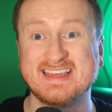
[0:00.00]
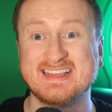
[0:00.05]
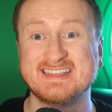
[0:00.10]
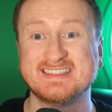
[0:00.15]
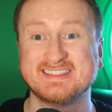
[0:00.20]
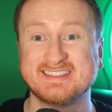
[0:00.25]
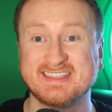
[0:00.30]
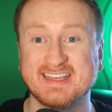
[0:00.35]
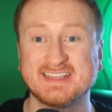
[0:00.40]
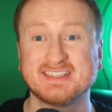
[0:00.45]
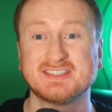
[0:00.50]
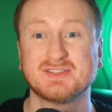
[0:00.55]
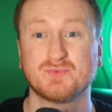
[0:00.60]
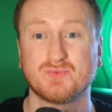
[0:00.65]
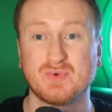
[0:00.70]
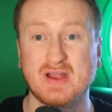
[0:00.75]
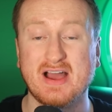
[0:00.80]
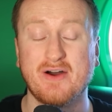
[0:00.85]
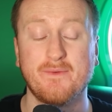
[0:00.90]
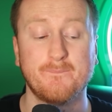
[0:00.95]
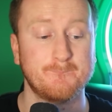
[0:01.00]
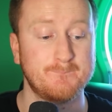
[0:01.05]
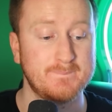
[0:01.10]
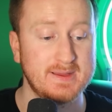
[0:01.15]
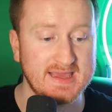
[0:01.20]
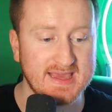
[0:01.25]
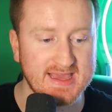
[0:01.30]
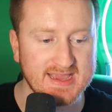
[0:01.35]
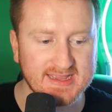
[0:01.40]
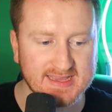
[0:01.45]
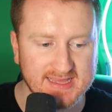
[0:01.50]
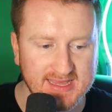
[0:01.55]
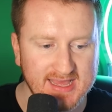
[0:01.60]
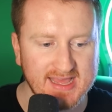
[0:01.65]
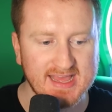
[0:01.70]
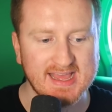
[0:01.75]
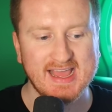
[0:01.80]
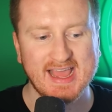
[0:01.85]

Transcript: the sixth round pick.